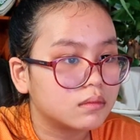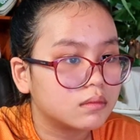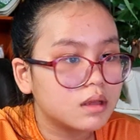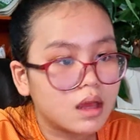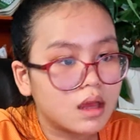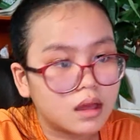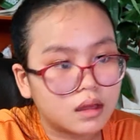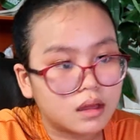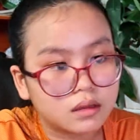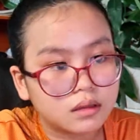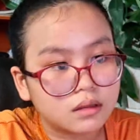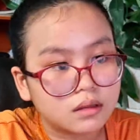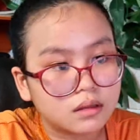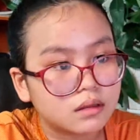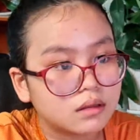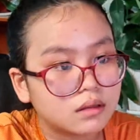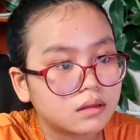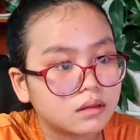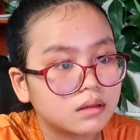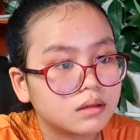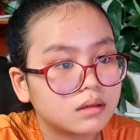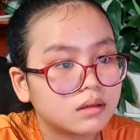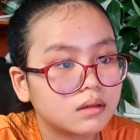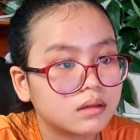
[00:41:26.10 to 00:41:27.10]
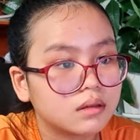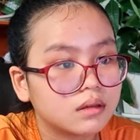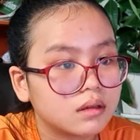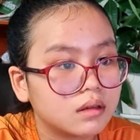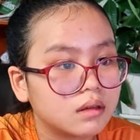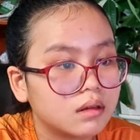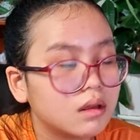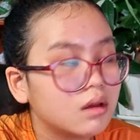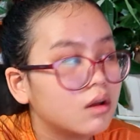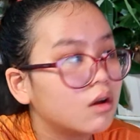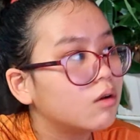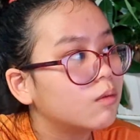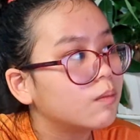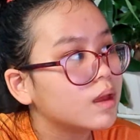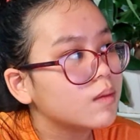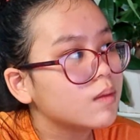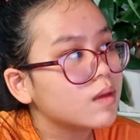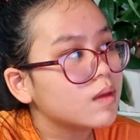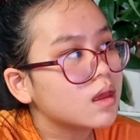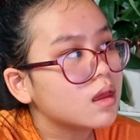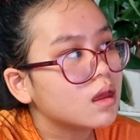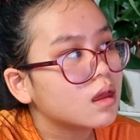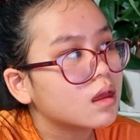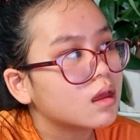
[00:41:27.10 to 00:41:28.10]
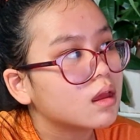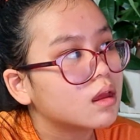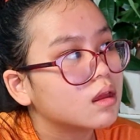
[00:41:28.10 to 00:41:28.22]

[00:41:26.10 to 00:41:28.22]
Yeah. Or maybe